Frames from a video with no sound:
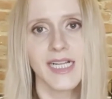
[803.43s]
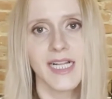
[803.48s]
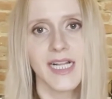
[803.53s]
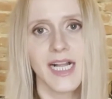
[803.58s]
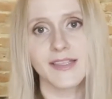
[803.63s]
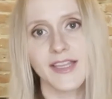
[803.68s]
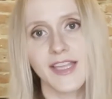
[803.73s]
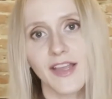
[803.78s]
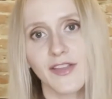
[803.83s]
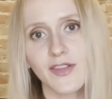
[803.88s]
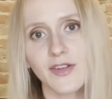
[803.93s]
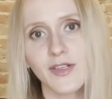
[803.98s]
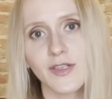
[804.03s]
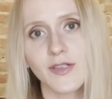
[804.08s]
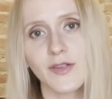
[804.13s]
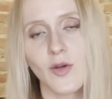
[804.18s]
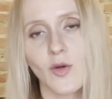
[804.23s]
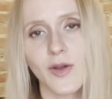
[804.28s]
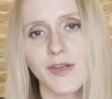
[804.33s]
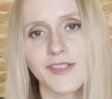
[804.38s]
The
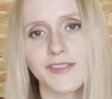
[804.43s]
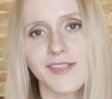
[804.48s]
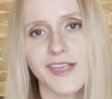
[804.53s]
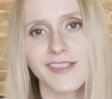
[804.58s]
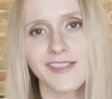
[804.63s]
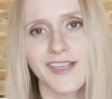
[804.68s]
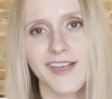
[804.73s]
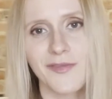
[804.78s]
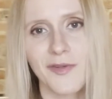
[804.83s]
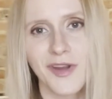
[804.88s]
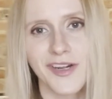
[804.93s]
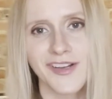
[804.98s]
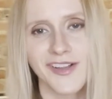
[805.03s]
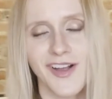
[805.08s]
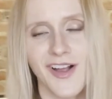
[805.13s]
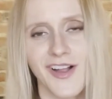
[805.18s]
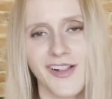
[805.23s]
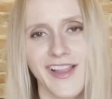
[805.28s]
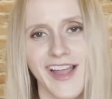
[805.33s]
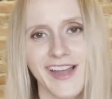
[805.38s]
other organization I wanted to
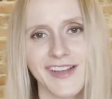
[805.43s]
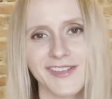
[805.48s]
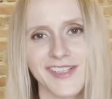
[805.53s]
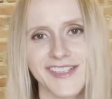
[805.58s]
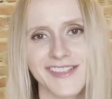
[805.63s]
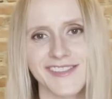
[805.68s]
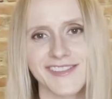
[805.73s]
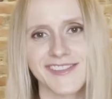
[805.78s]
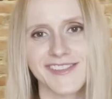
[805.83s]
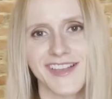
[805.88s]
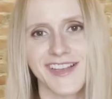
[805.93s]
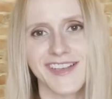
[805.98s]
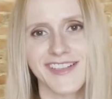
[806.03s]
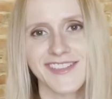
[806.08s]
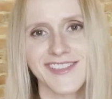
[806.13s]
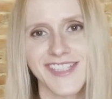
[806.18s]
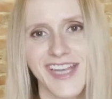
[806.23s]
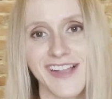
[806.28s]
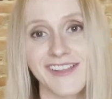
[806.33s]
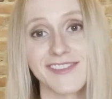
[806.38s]
call out is
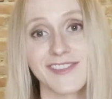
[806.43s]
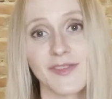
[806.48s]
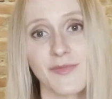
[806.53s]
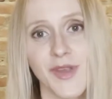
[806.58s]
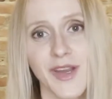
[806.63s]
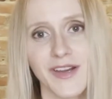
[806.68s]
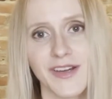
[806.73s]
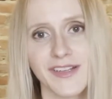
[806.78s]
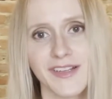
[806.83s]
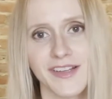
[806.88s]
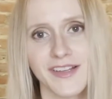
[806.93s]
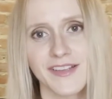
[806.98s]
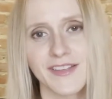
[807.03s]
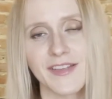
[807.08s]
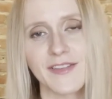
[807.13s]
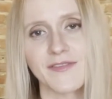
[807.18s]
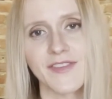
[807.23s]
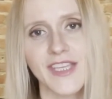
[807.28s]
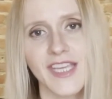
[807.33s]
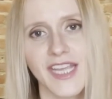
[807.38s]
Challenge America and
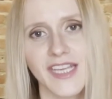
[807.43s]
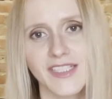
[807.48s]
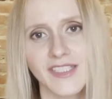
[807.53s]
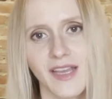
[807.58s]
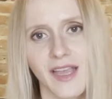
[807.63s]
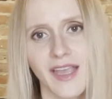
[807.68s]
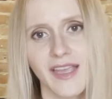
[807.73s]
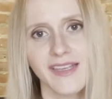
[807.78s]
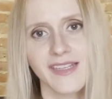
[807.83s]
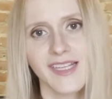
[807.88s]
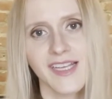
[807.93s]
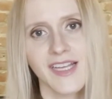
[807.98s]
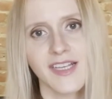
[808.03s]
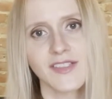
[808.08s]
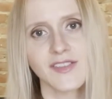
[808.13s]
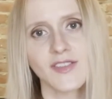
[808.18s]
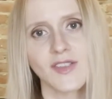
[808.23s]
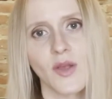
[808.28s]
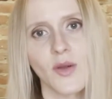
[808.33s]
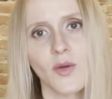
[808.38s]
the VHA.
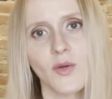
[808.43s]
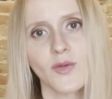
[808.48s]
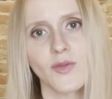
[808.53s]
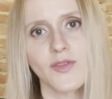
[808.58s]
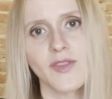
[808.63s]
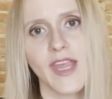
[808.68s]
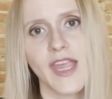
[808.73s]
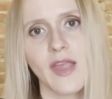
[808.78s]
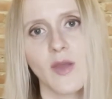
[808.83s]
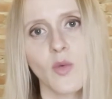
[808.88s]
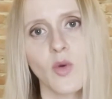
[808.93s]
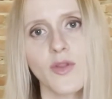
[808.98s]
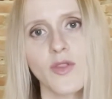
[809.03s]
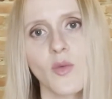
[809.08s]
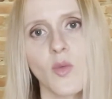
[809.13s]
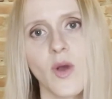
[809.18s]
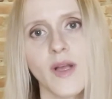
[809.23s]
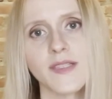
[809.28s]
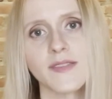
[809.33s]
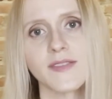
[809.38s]
So they were the
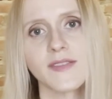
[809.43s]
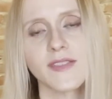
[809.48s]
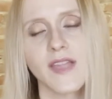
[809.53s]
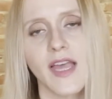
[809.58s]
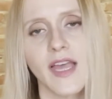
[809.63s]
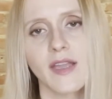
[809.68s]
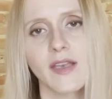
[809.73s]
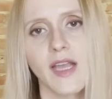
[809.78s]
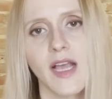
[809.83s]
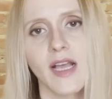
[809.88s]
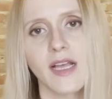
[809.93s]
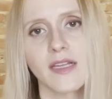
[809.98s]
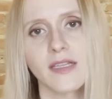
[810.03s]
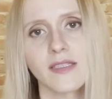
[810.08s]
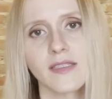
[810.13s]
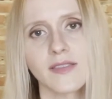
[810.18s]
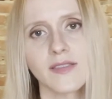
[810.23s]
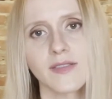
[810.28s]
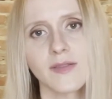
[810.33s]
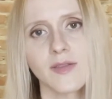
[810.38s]
ones that
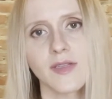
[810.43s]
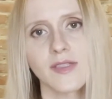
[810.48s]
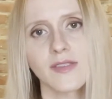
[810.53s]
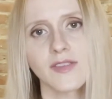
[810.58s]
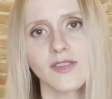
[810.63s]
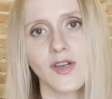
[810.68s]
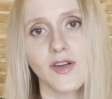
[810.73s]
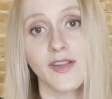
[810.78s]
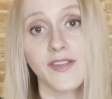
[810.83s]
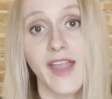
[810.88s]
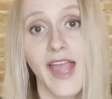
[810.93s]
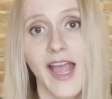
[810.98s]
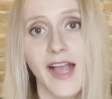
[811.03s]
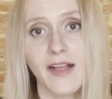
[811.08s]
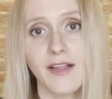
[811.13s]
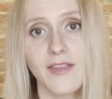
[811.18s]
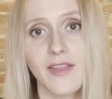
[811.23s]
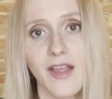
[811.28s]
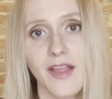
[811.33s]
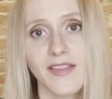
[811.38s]
started the
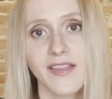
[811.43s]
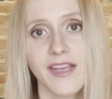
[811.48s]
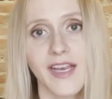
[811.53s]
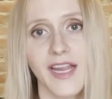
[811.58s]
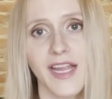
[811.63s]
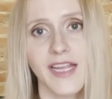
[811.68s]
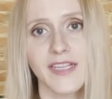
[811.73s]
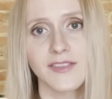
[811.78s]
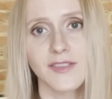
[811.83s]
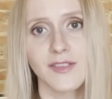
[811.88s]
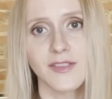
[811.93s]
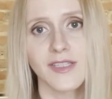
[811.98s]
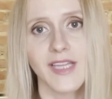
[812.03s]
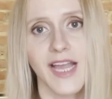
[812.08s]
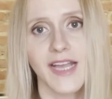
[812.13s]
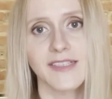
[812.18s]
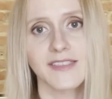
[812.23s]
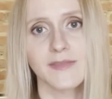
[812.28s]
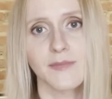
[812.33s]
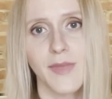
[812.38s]
hackathon that I entered
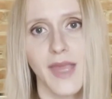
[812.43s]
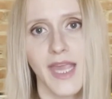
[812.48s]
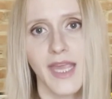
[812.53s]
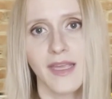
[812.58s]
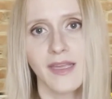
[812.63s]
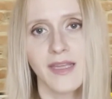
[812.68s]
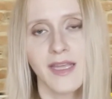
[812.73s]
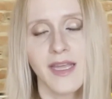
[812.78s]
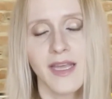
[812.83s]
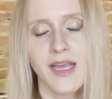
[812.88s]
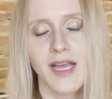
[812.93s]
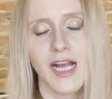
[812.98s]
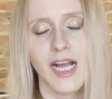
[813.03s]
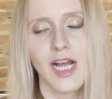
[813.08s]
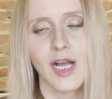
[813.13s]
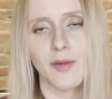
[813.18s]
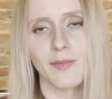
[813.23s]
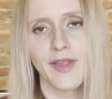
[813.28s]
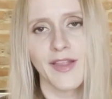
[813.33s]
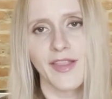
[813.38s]
last May.
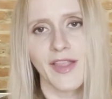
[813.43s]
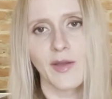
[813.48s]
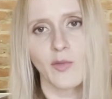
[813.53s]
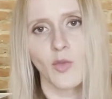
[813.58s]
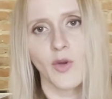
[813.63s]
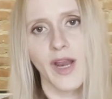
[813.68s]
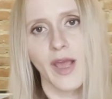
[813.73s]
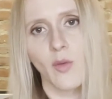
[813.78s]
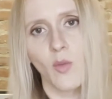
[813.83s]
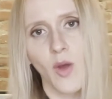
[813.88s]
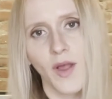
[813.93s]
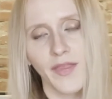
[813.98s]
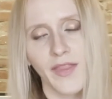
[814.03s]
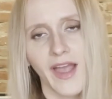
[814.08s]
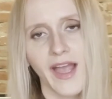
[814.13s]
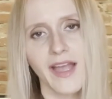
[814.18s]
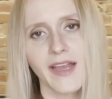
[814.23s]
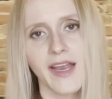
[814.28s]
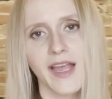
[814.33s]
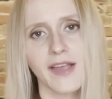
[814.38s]
And then when I won
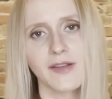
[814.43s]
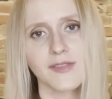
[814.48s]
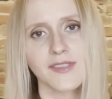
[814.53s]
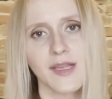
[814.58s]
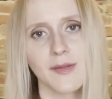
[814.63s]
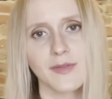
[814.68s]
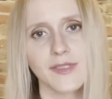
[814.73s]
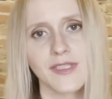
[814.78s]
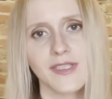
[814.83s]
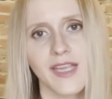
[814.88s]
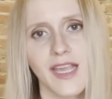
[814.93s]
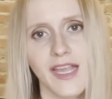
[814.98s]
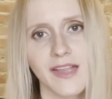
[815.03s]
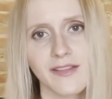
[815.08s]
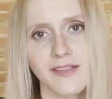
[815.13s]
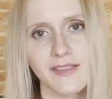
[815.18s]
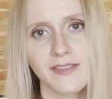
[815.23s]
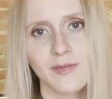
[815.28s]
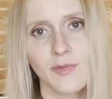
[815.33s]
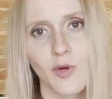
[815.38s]
that, I was able to gain
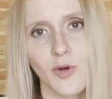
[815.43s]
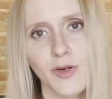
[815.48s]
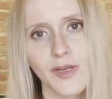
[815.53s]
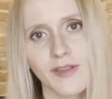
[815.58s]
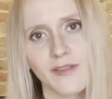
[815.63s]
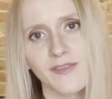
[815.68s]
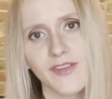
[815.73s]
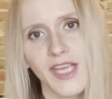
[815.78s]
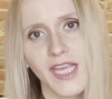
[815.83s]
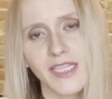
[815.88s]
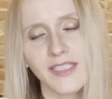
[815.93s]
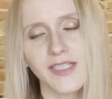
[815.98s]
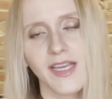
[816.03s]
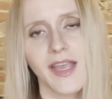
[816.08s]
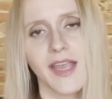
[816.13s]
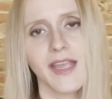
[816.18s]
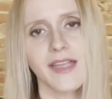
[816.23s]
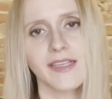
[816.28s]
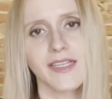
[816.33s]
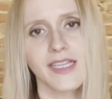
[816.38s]
the support of the
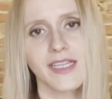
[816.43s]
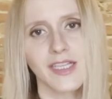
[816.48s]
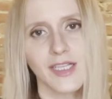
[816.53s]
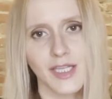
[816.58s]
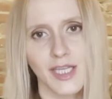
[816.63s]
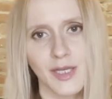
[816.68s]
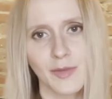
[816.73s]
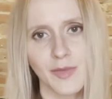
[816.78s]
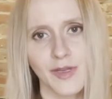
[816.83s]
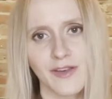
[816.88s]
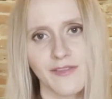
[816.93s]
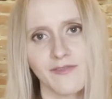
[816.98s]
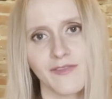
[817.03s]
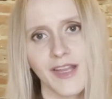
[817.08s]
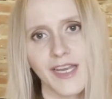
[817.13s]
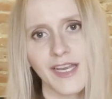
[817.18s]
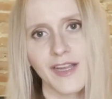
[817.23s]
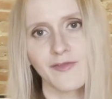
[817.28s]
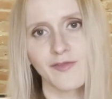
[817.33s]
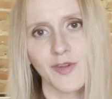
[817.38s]
VHA and get a little bit of
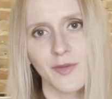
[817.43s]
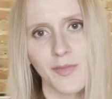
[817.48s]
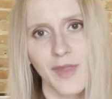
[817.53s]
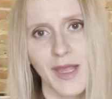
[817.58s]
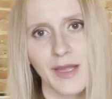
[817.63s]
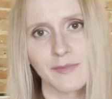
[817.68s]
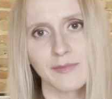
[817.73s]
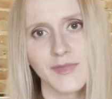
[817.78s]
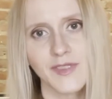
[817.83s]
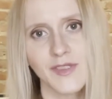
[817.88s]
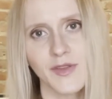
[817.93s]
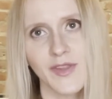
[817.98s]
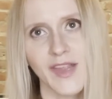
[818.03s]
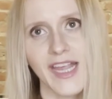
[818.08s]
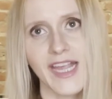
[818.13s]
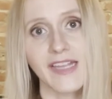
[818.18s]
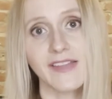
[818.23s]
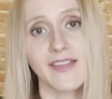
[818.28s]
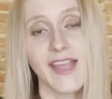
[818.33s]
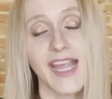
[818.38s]
funding from them. So
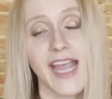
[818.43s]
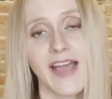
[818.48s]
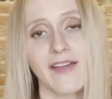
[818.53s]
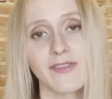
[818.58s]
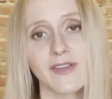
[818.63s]
they